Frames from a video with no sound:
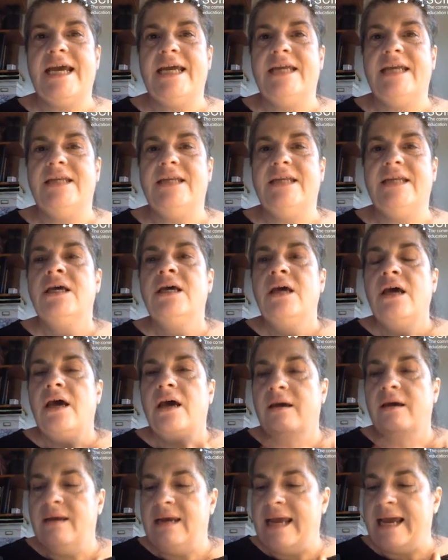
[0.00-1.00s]
And
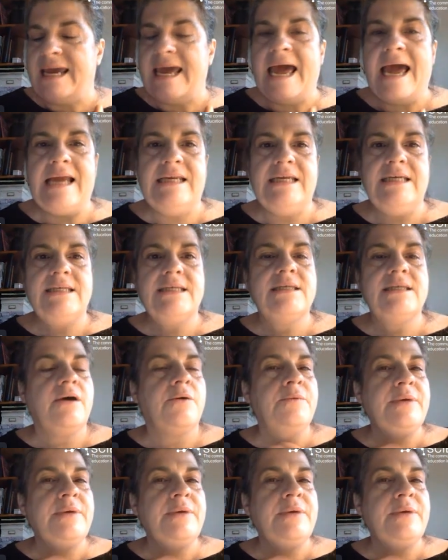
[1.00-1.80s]
like Alice,